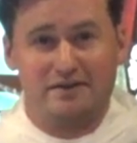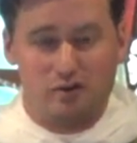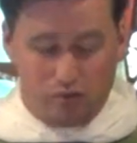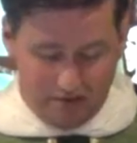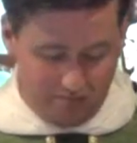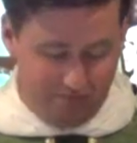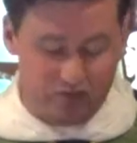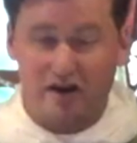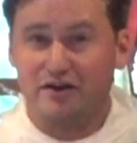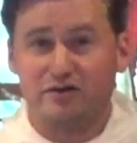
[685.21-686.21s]
So we
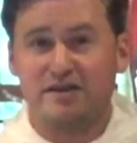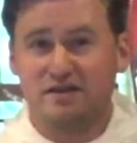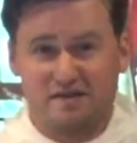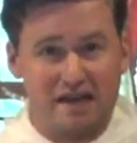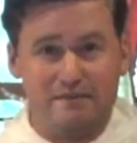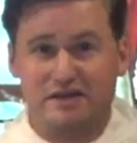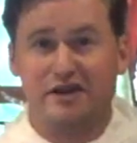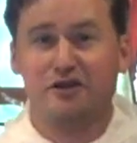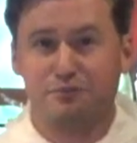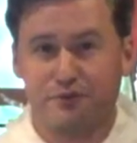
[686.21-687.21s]
dress the same as
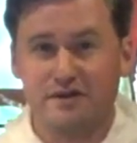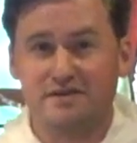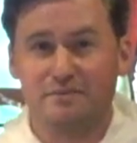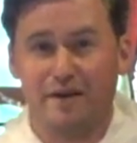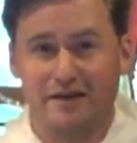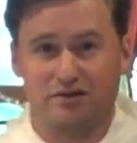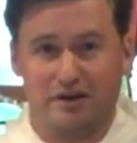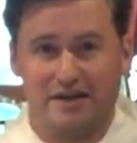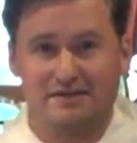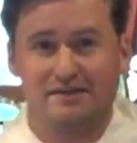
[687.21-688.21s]
any other priest might
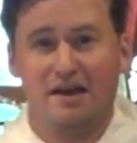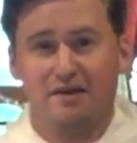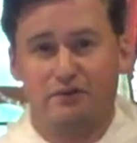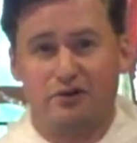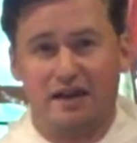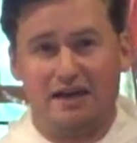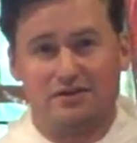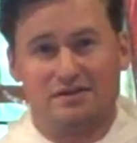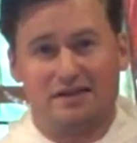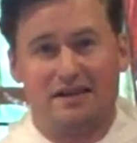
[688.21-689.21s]
dress for
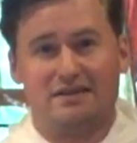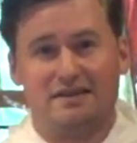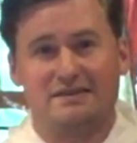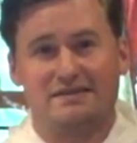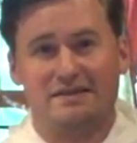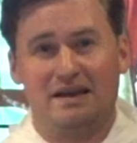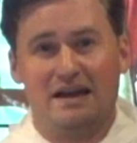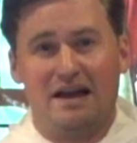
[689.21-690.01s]
occasions like this.